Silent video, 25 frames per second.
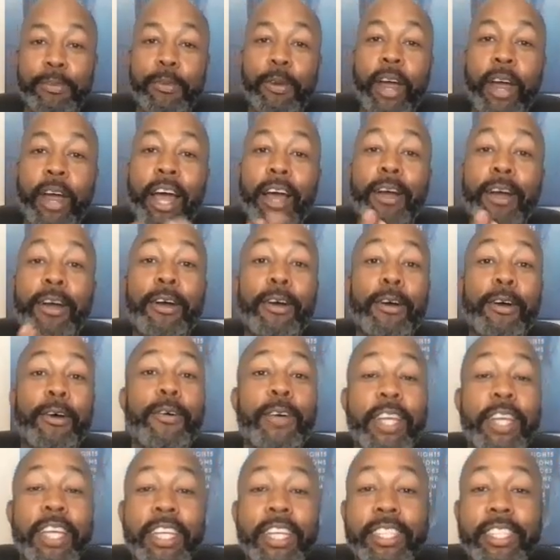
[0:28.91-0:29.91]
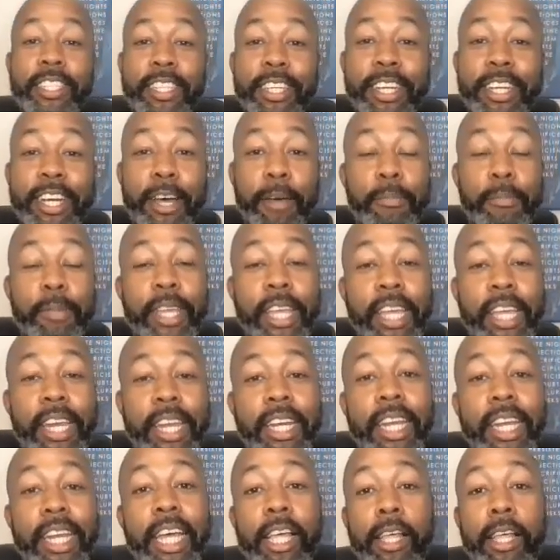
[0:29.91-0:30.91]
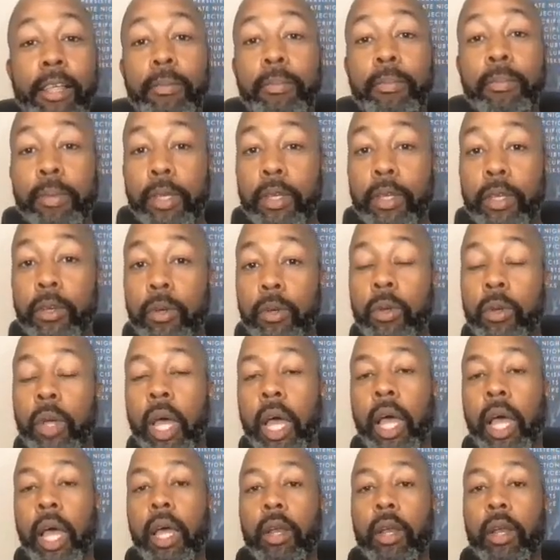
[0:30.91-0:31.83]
where our goal is to come in and help you